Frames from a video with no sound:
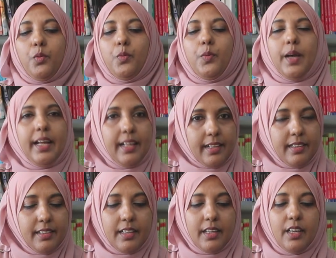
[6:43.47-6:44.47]

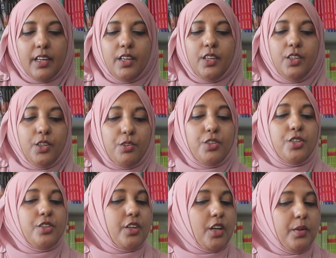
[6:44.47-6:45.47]
Well, you
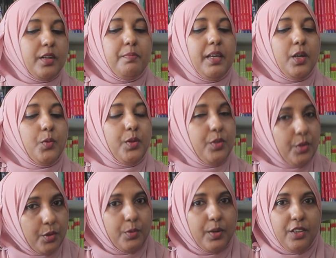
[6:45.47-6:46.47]
should go and make
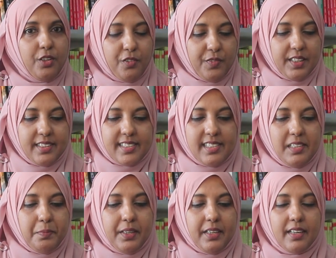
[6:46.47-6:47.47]
wudu when you feel
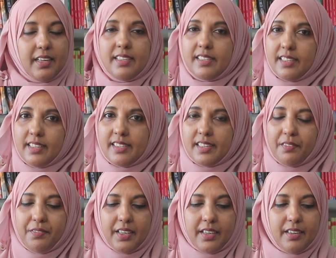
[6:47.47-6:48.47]
sleepy, said
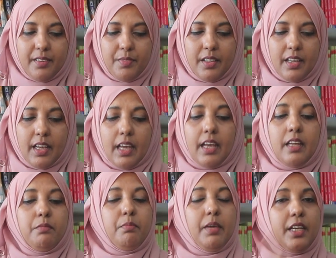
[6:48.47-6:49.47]
Safiyya.
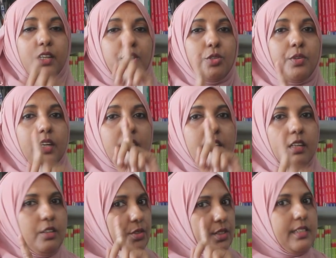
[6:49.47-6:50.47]
And make sure
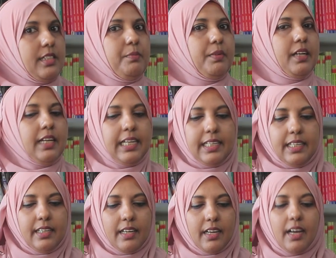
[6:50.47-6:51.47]
you sleep
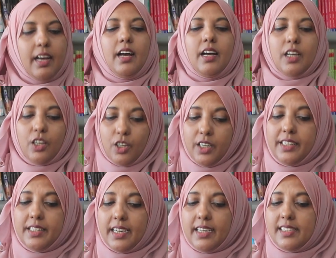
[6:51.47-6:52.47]
early. A good
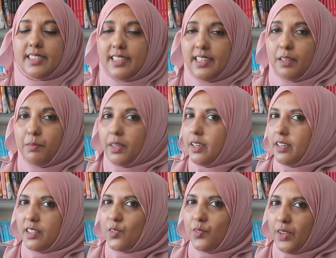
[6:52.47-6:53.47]
night's sleep
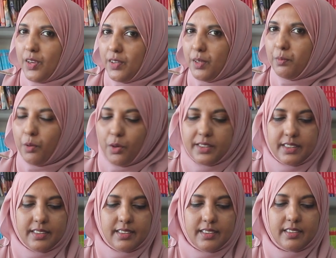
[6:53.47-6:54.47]
is very
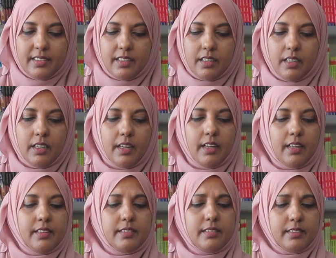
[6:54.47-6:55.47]
important.
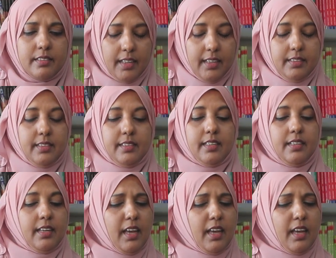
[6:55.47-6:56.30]
That is an